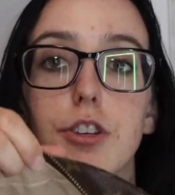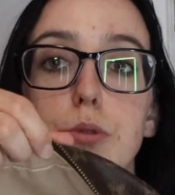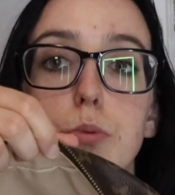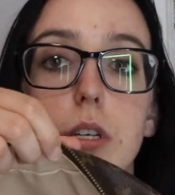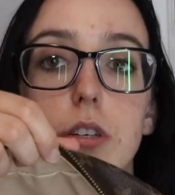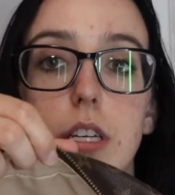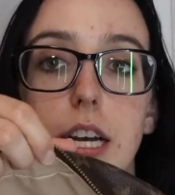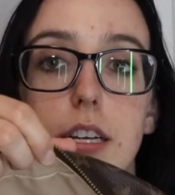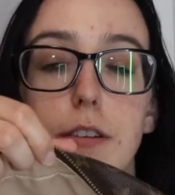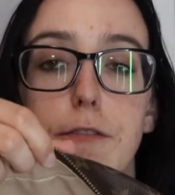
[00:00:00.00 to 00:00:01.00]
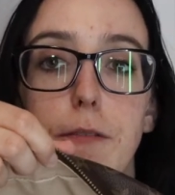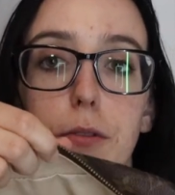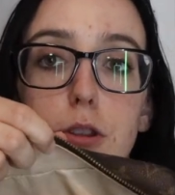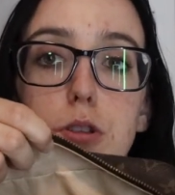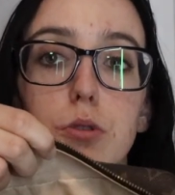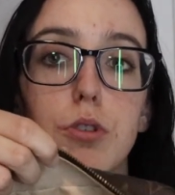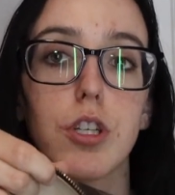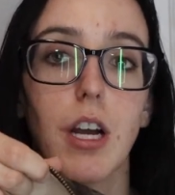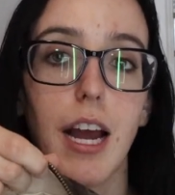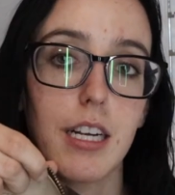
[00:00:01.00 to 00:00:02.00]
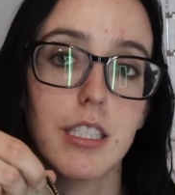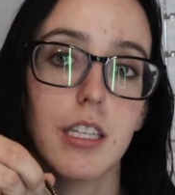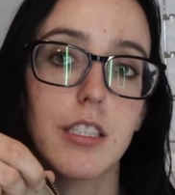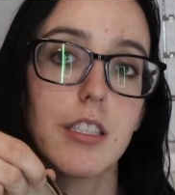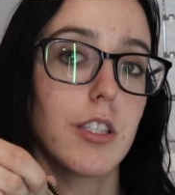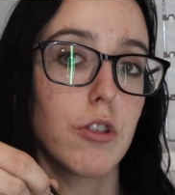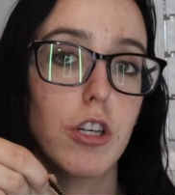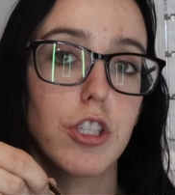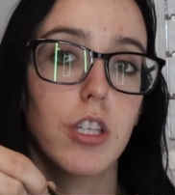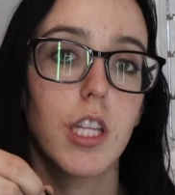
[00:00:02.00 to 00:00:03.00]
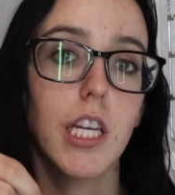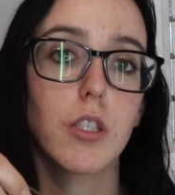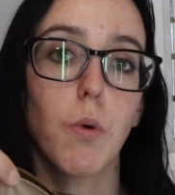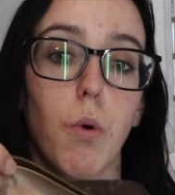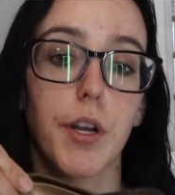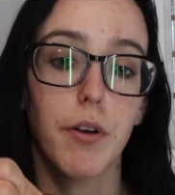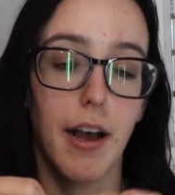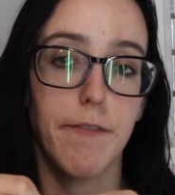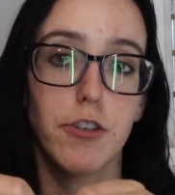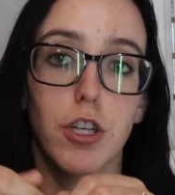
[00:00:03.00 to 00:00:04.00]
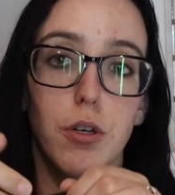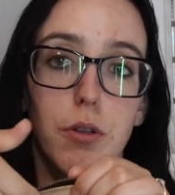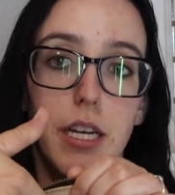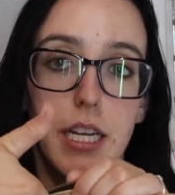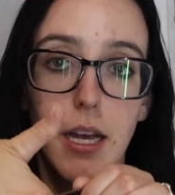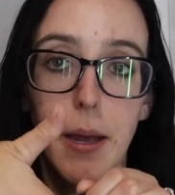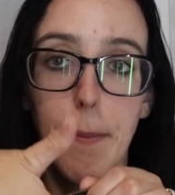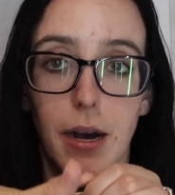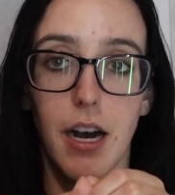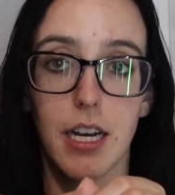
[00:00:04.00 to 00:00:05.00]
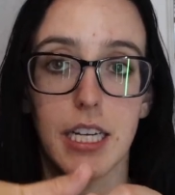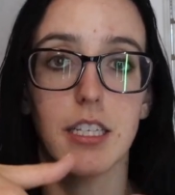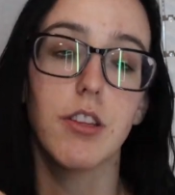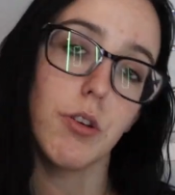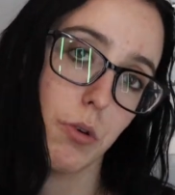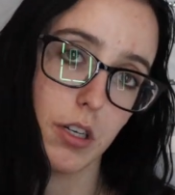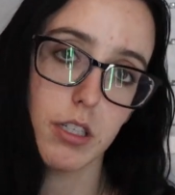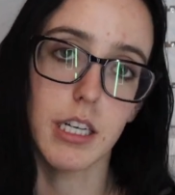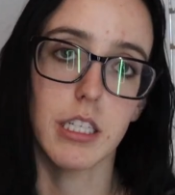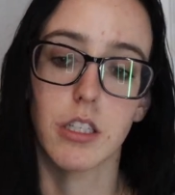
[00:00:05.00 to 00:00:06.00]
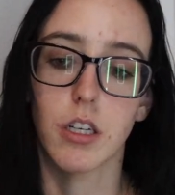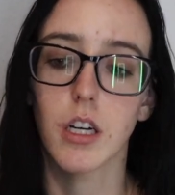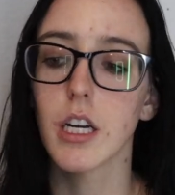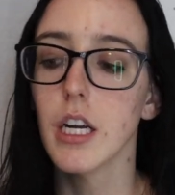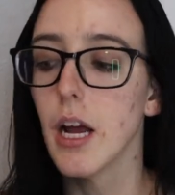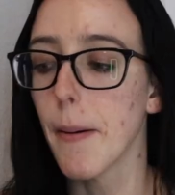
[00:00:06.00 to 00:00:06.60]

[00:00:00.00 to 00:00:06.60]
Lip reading: You will kind of lose your access to the scrunchy things, or you'll have to go like behind the organizer.